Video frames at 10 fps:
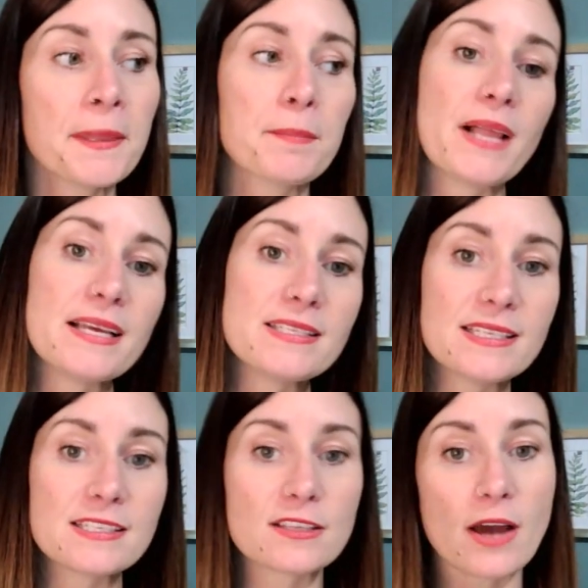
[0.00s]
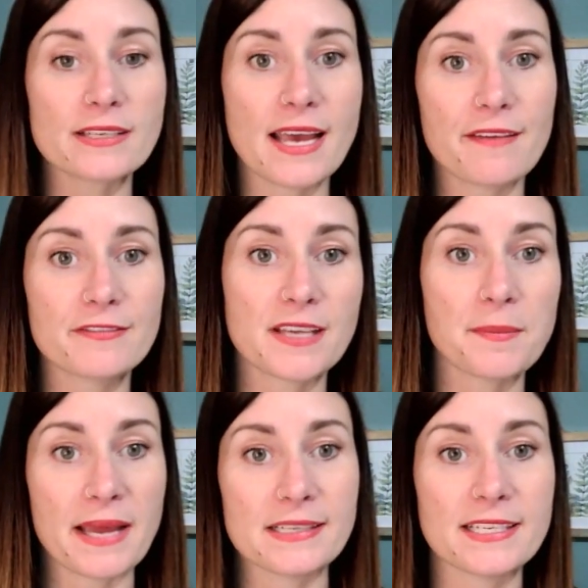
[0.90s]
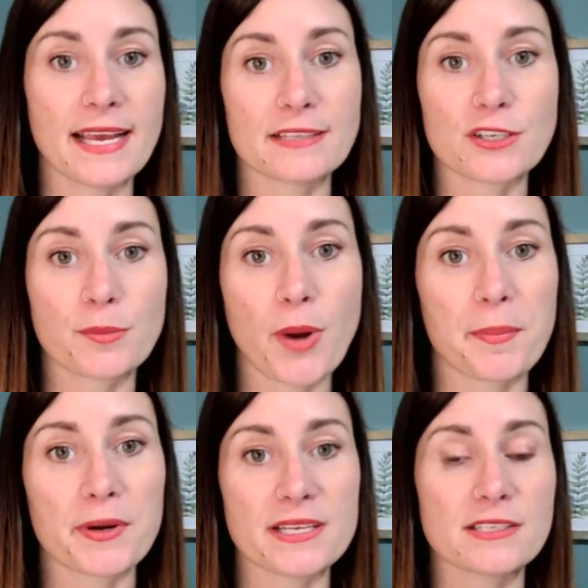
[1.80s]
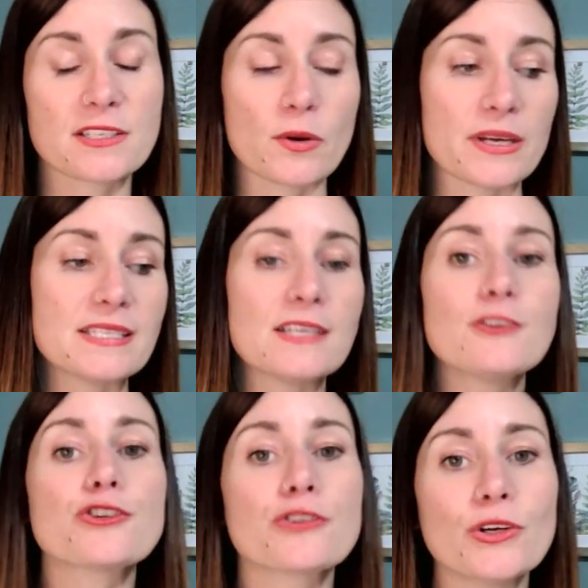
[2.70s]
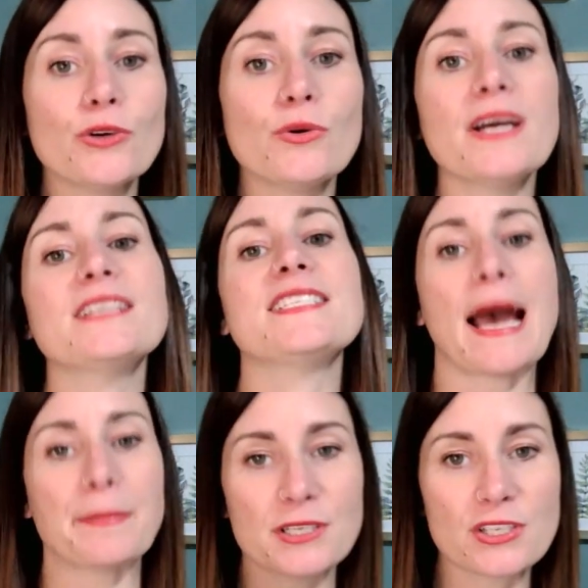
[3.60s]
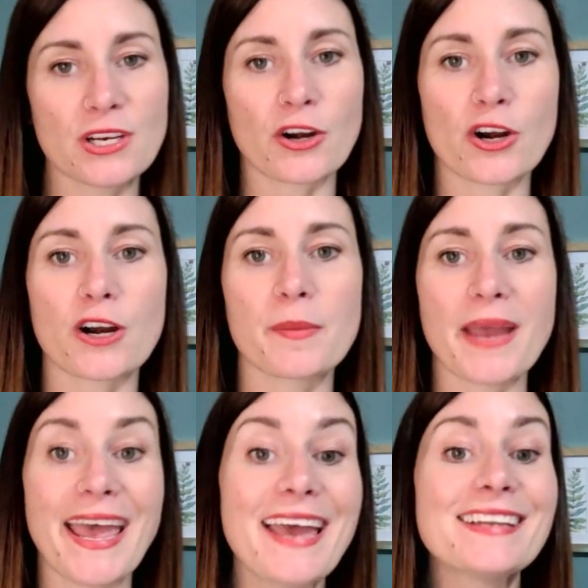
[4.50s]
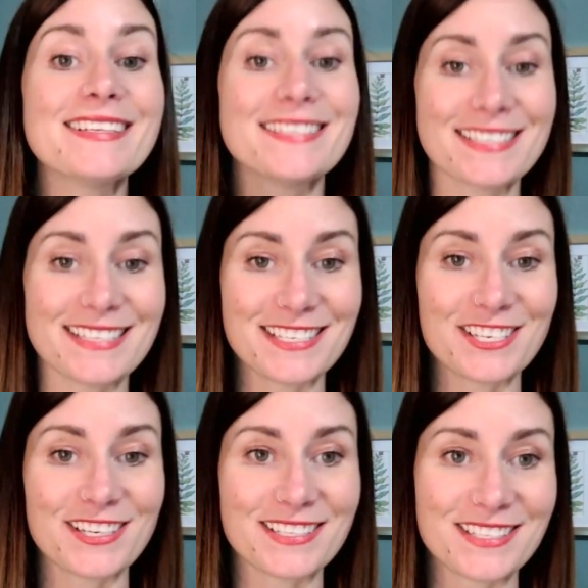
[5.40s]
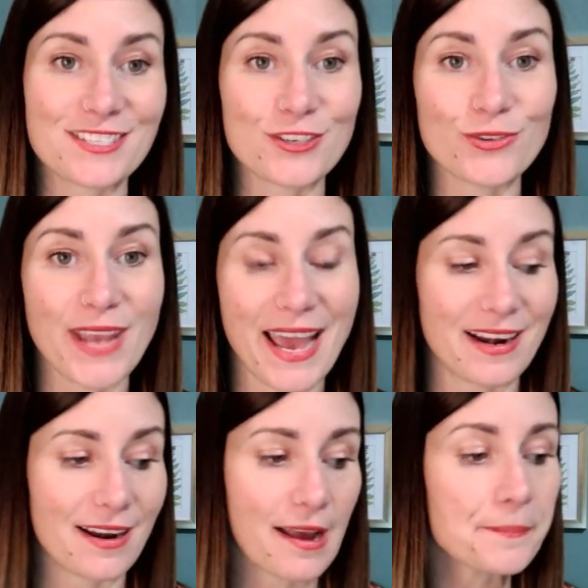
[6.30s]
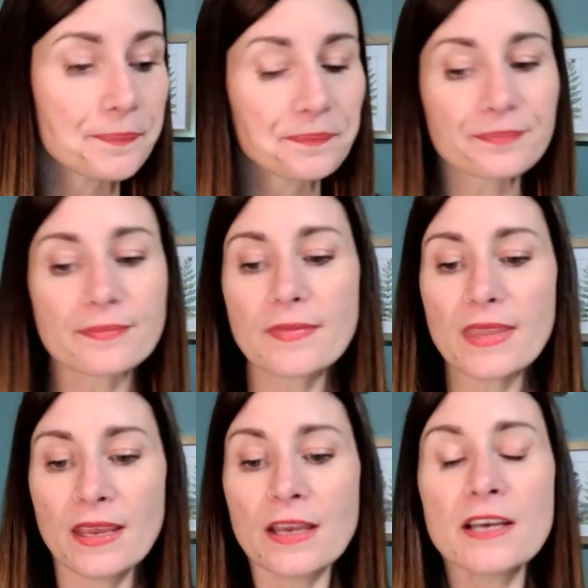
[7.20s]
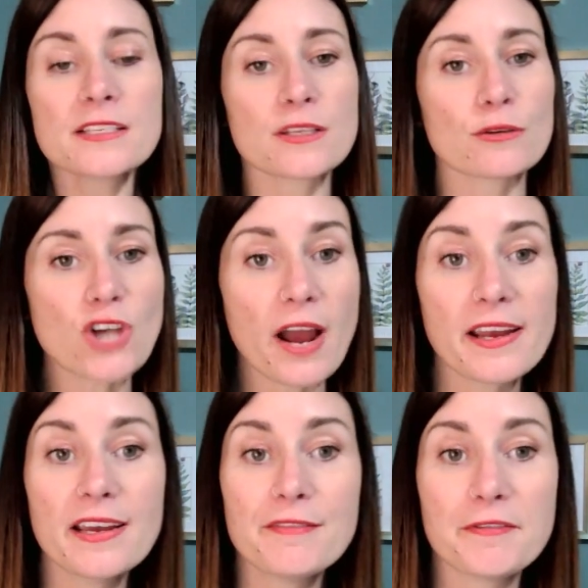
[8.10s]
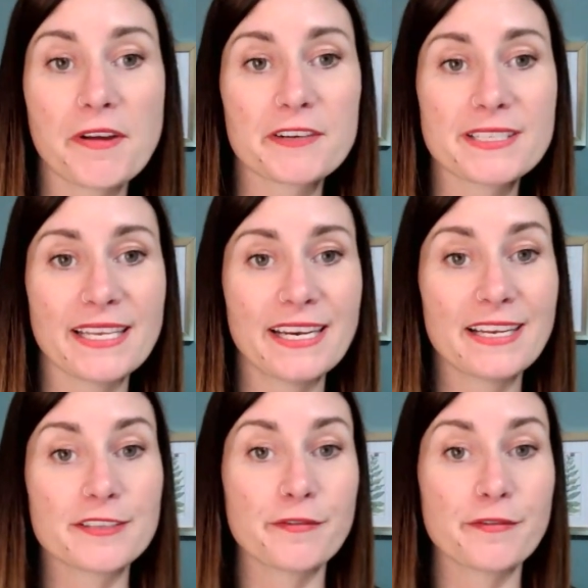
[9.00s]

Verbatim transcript: Plus, it's thought to have some anti-cancer properties. So it's a true adaptogen herb and it's indigenous to Canada. So chaga, if you've ever seen it, is a